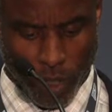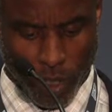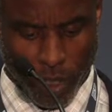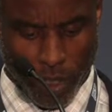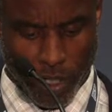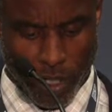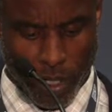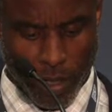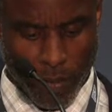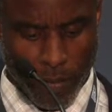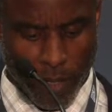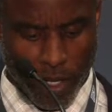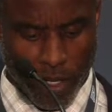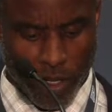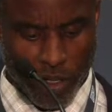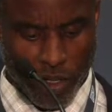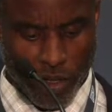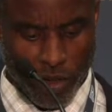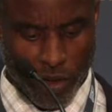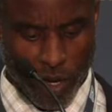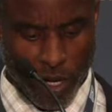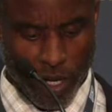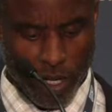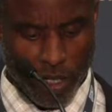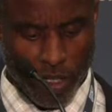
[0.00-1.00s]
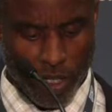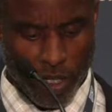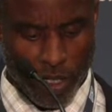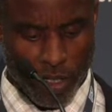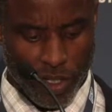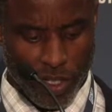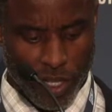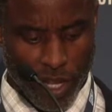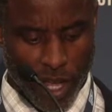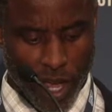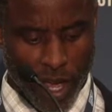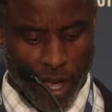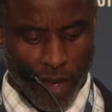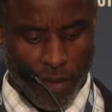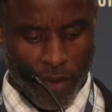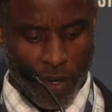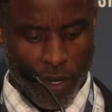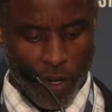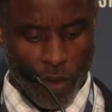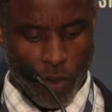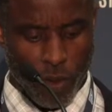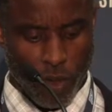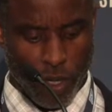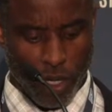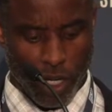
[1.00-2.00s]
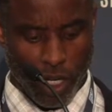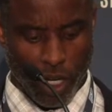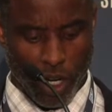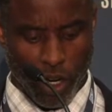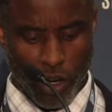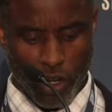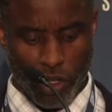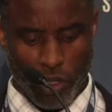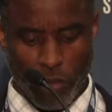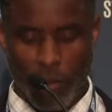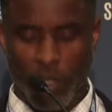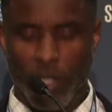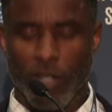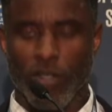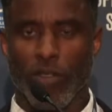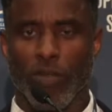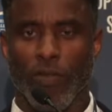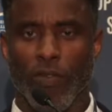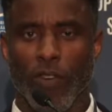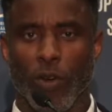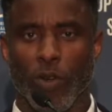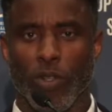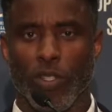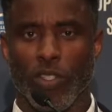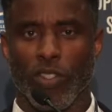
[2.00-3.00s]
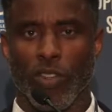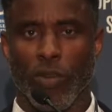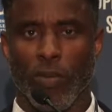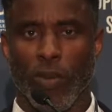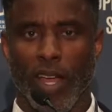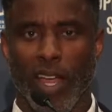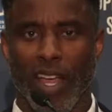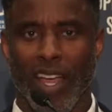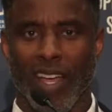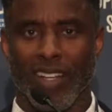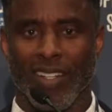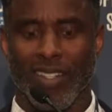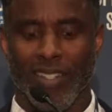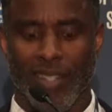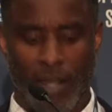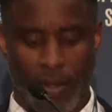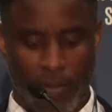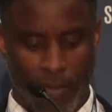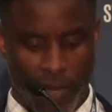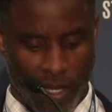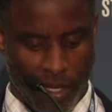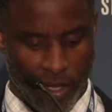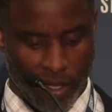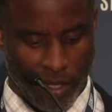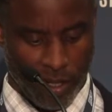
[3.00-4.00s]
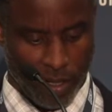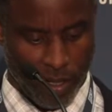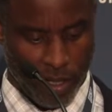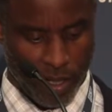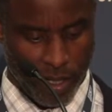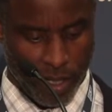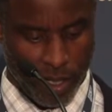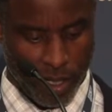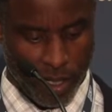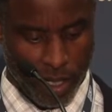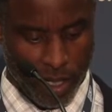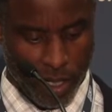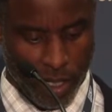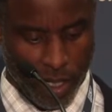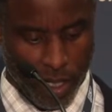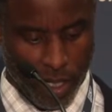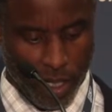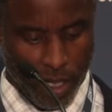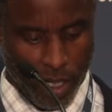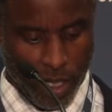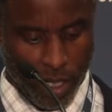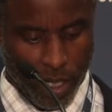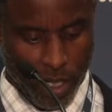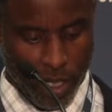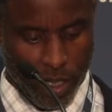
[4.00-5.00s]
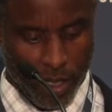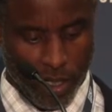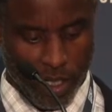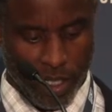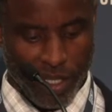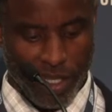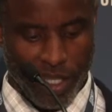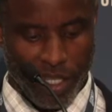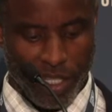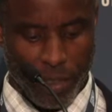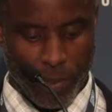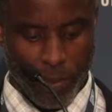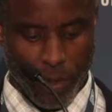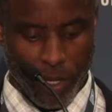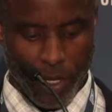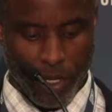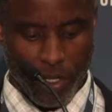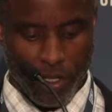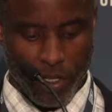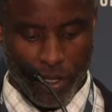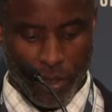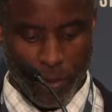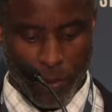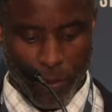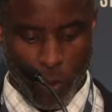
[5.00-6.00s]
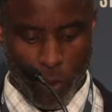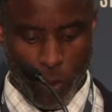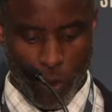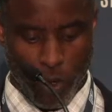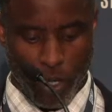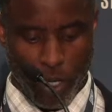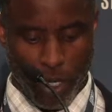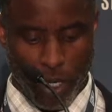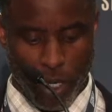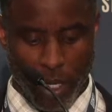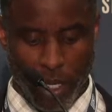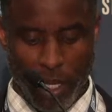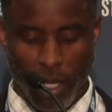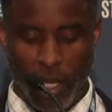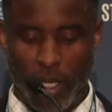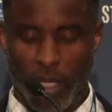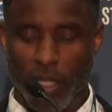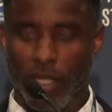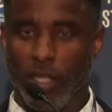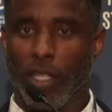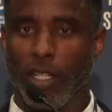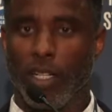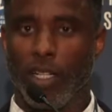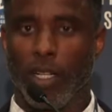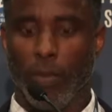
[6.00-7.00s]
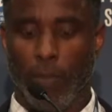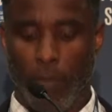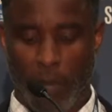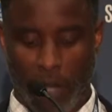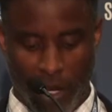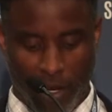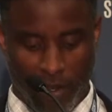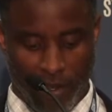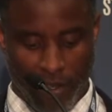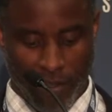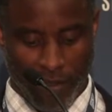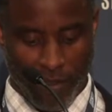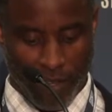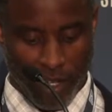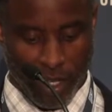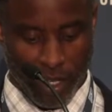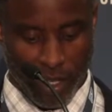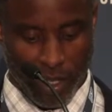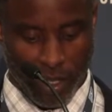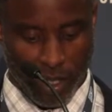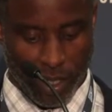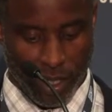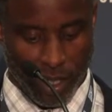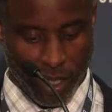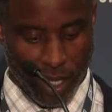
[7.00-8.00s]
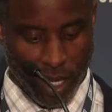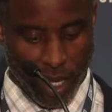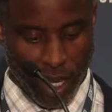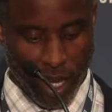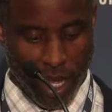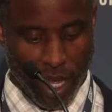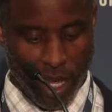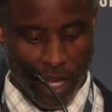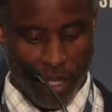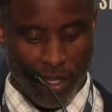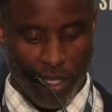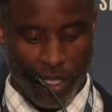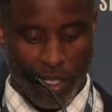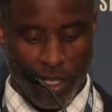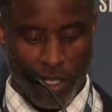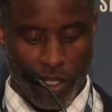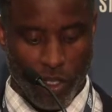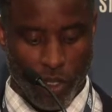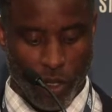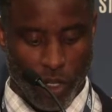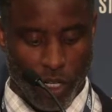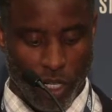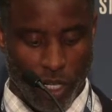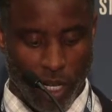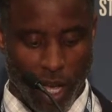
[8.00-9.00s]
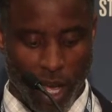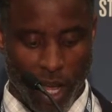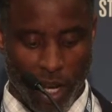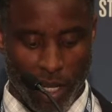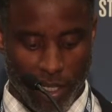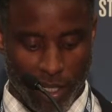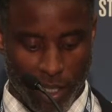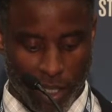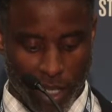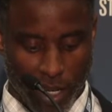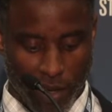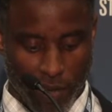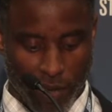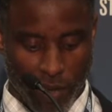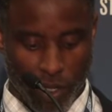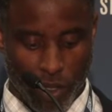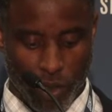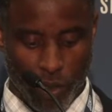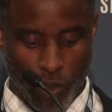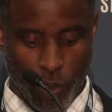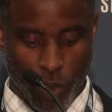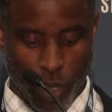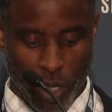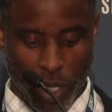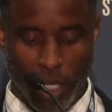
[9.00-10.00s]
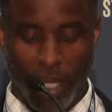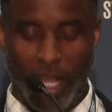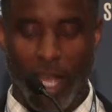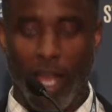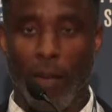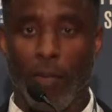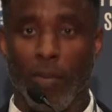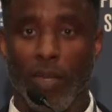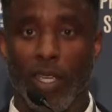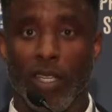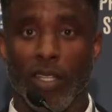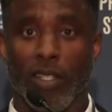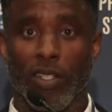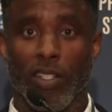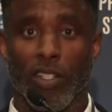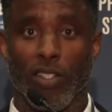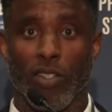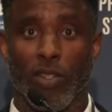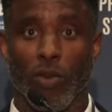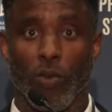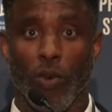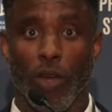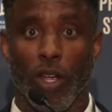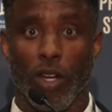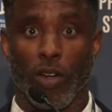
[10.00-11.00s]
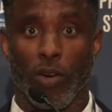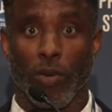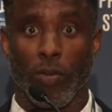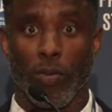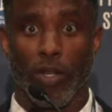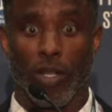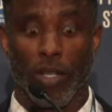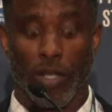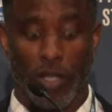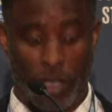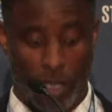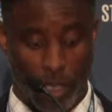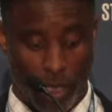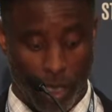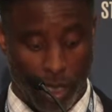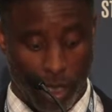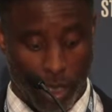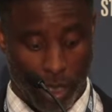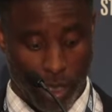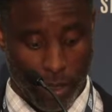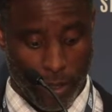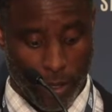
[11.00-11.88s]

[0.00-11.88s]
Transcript: The administration staff would encourage me to focus on my academics. This experience supported the competitiveness at the junior college level is what got me into the record books.